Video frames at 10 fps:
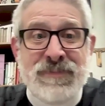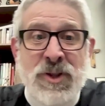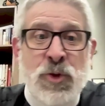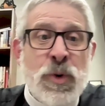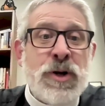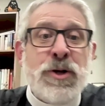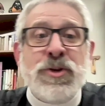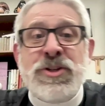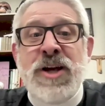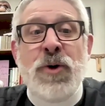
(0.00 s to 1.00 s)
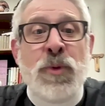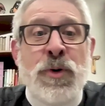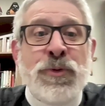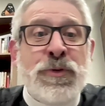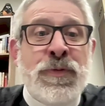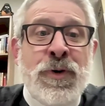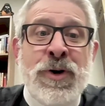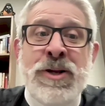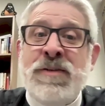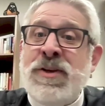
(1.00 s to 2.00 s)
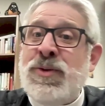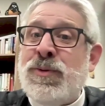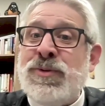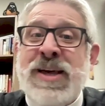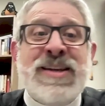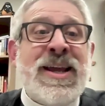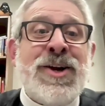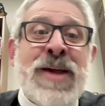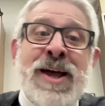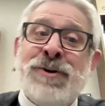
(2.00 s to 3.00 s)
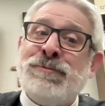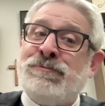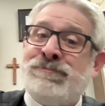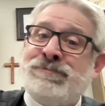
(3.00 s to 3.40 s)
The world does not want for individuals that tear down.